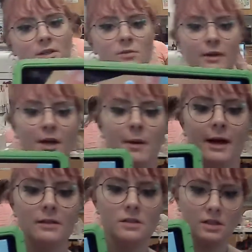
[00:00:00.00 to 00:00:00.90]
about
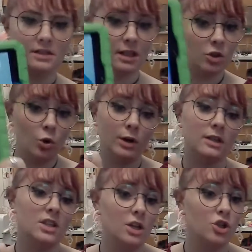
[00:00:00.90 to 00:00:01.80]
iPads is that the
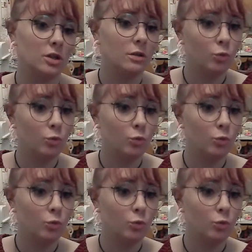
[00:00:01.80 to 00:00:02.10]
orientation will